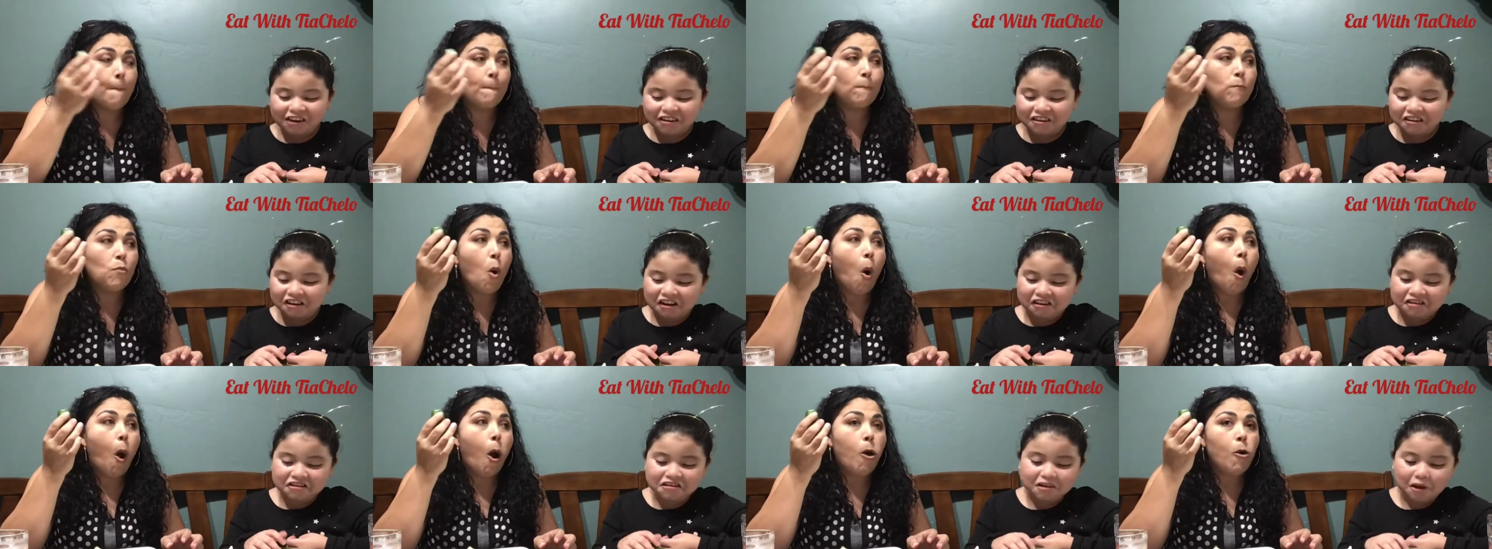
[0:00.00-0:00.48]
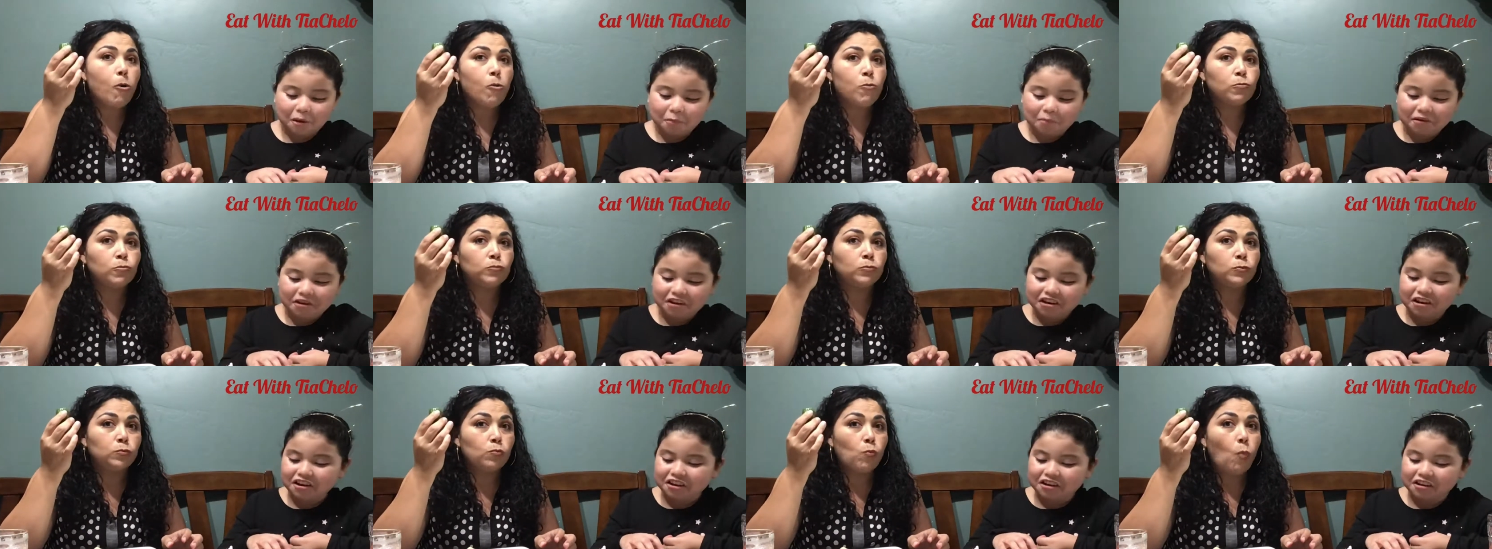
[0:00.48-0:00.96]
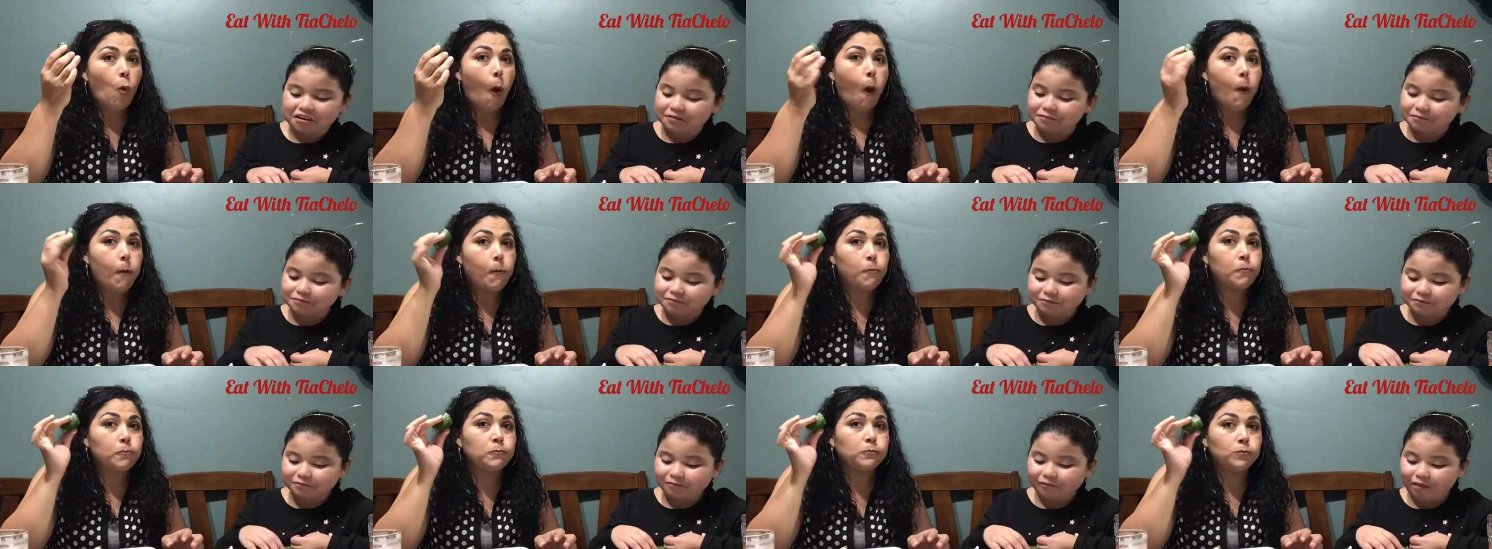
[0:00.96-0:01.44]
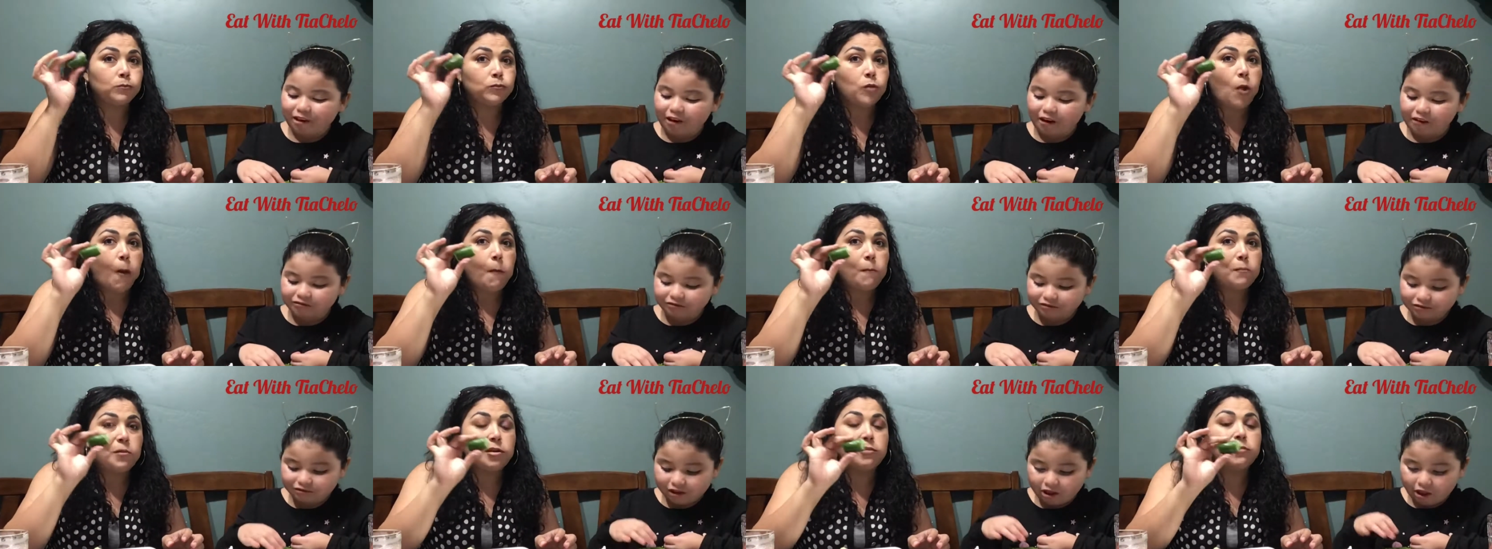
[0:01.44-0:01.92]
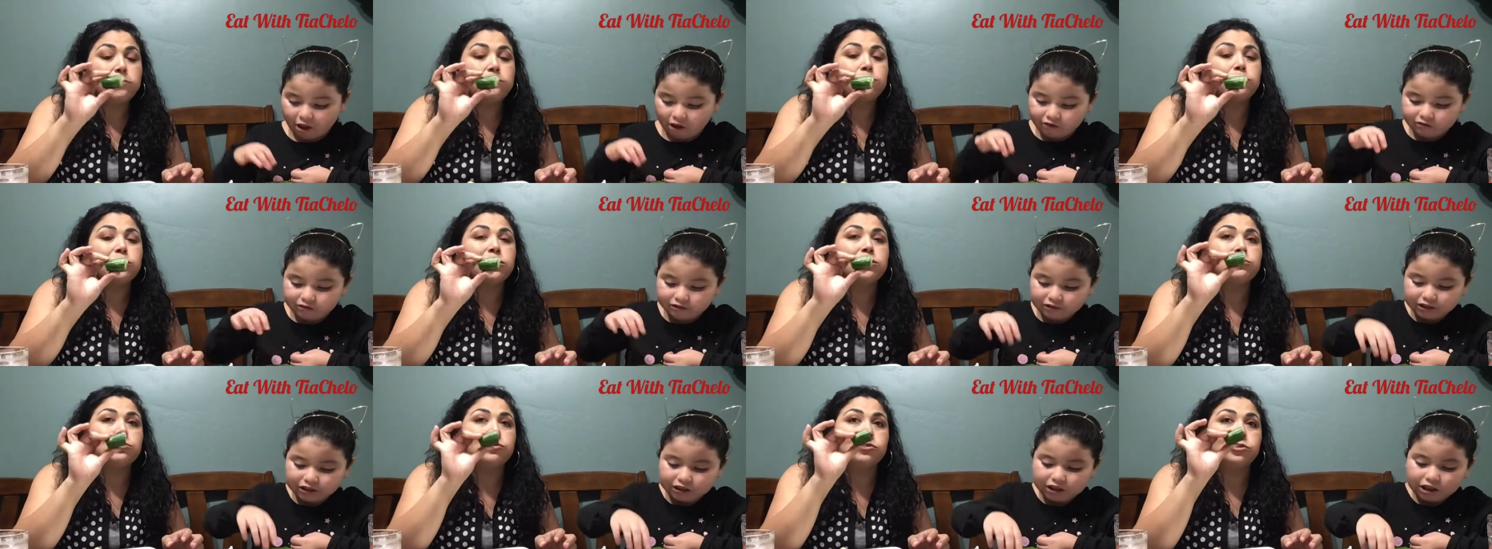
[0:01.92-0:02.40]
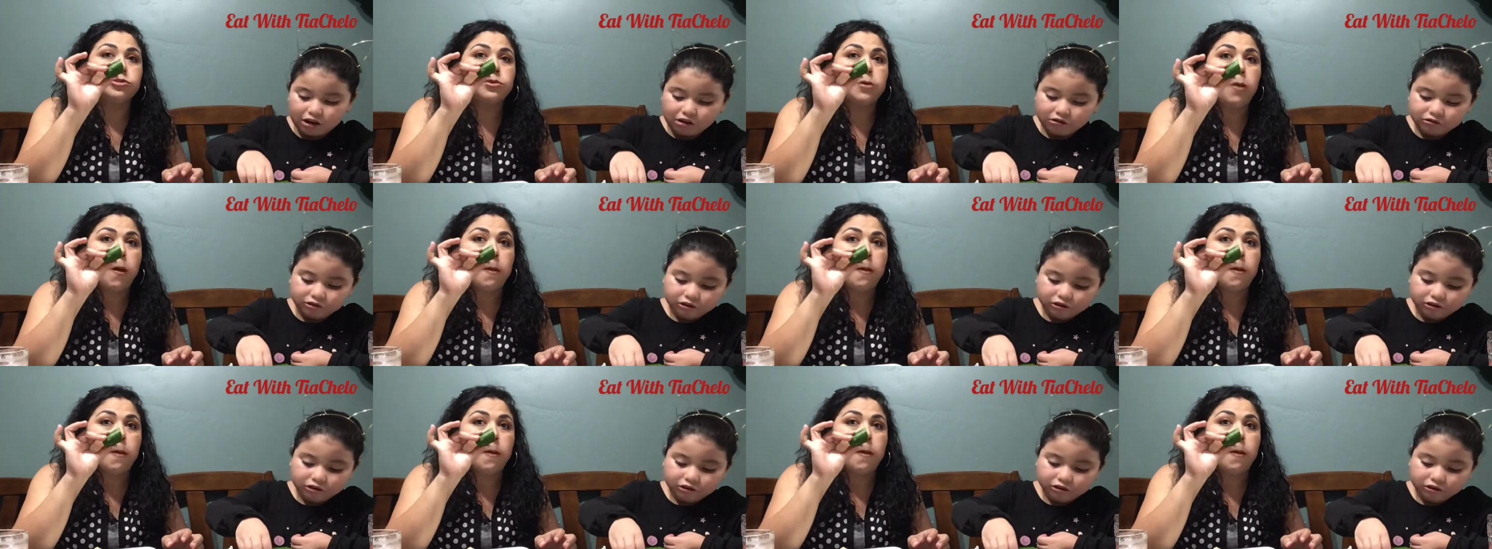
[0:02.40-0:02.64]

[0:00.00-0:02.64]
Speaker 1: Can't stop eating it. Mm. am bueno.